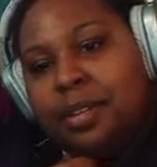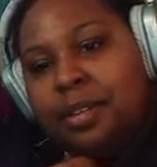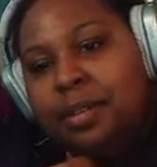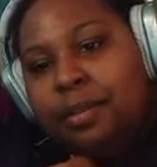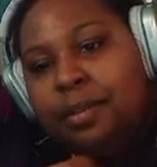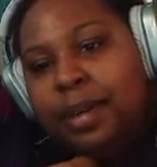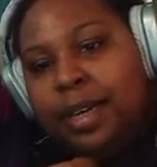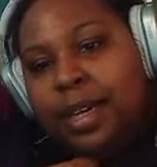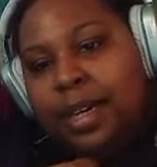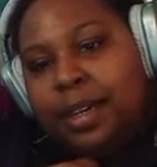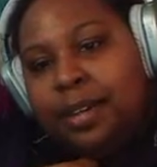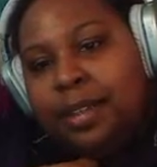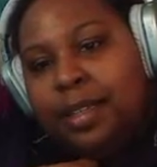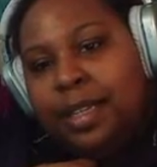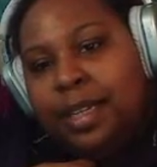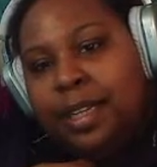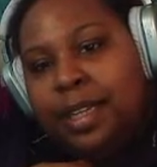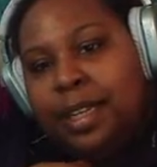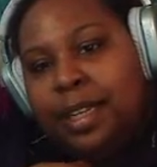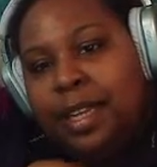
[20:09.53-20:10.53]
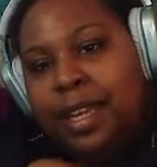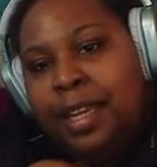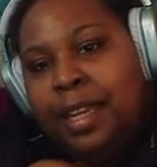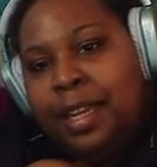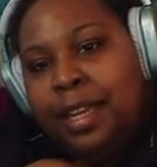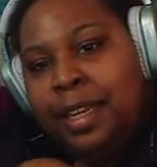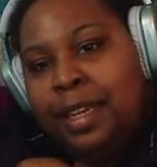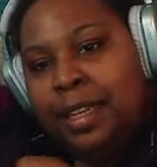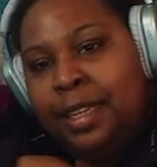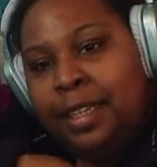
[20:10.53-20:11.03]
Rarely, and
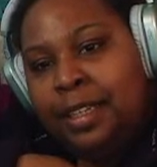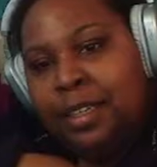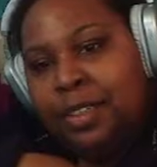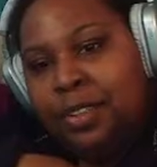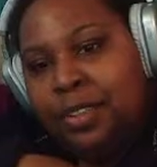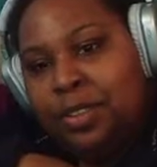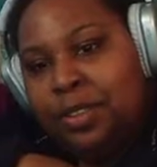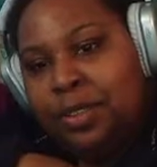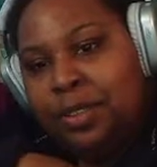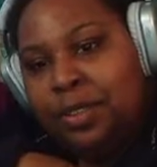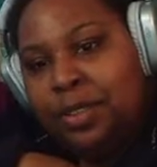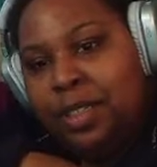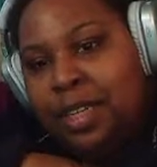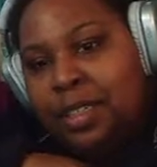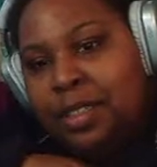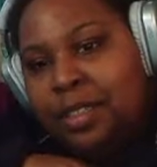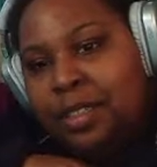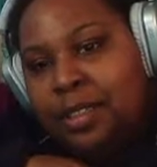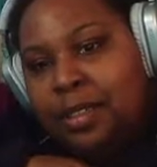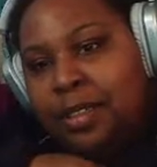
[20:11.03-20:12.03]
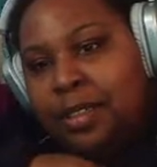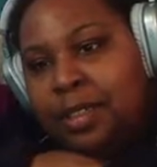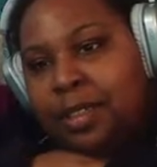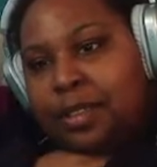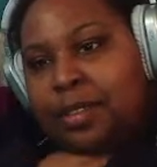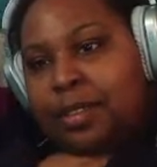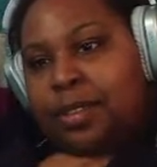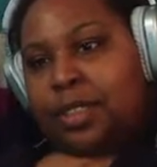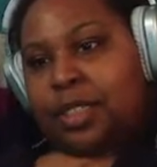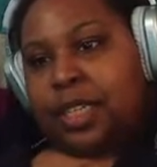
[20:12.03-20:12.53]
I need to. That's a
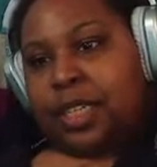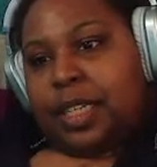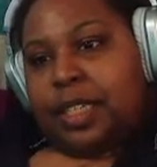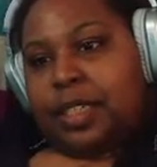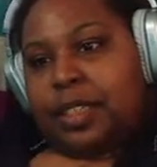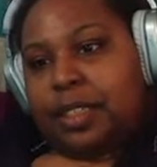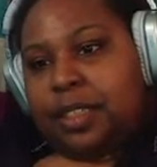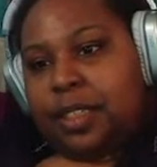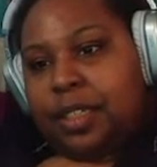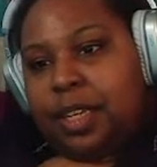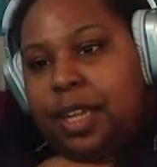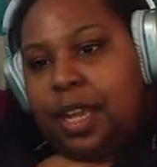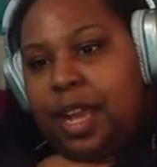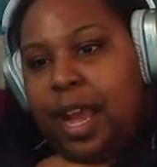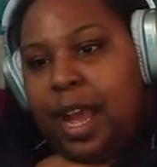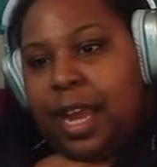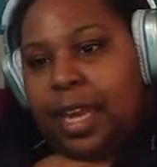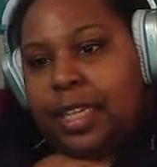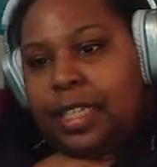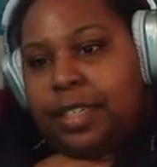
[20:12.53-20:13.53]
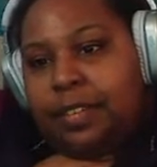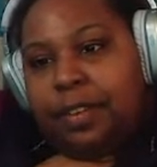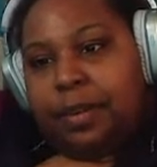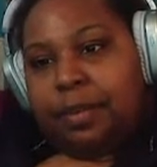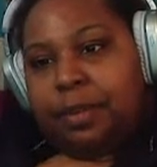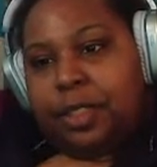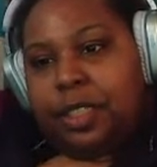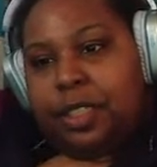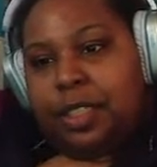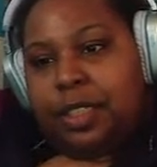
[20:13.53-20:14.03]
critical change. Active
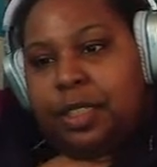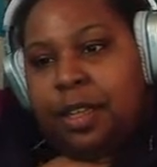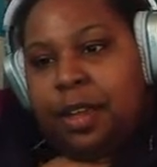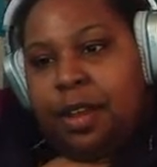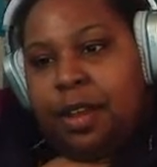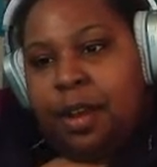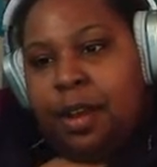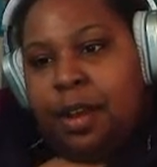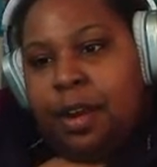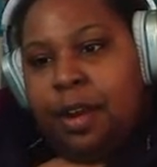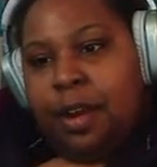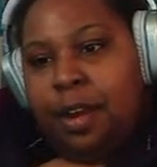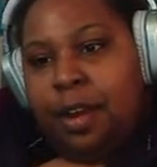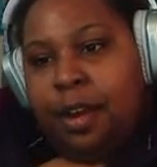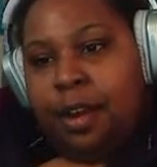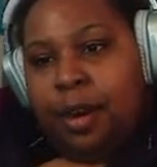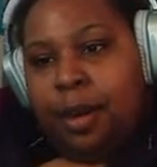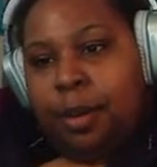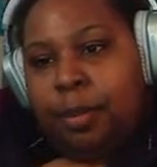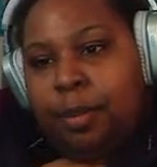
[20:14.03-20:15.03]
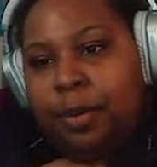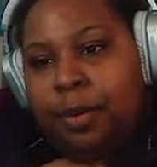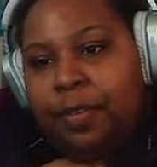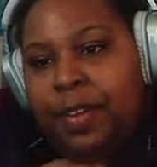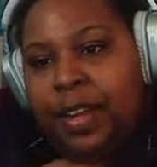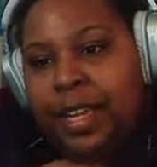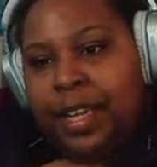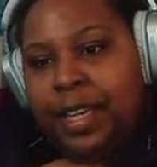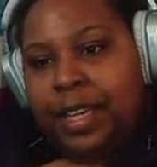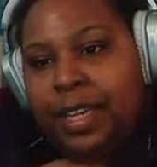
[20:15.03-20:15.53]
images are
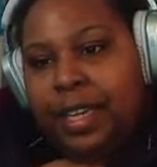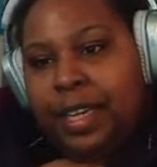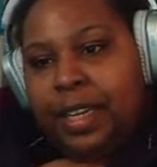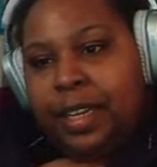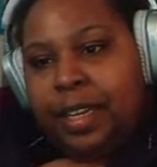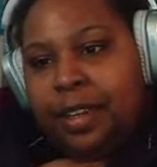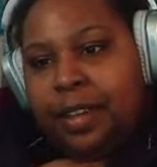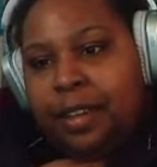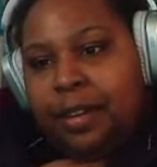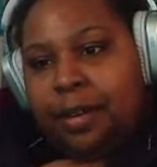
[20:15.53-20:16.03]
provided